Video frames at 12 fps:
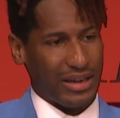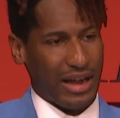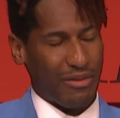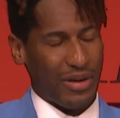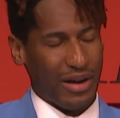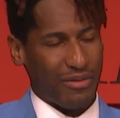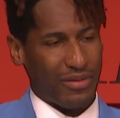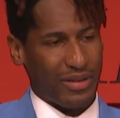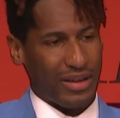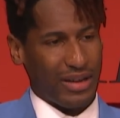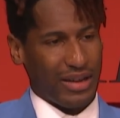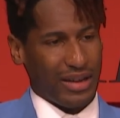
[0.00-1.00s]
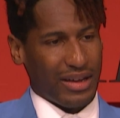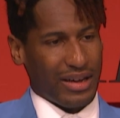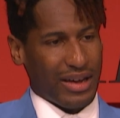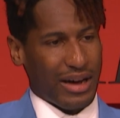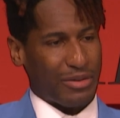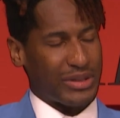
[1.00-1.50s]

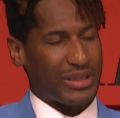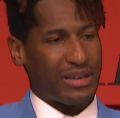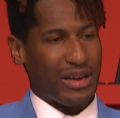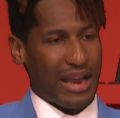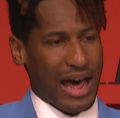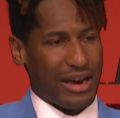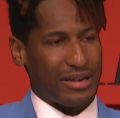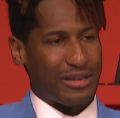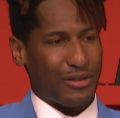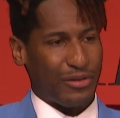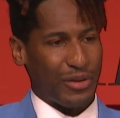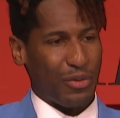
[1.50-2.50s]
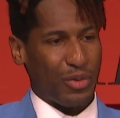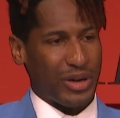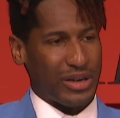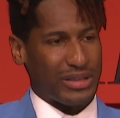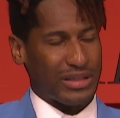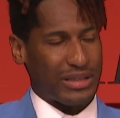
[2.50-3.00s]
I was into a lot of different
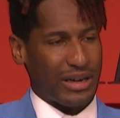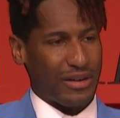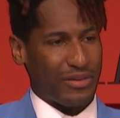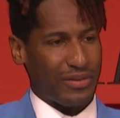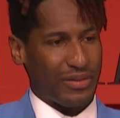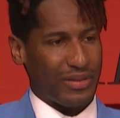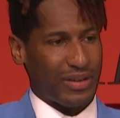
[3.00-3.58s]
weird stuff,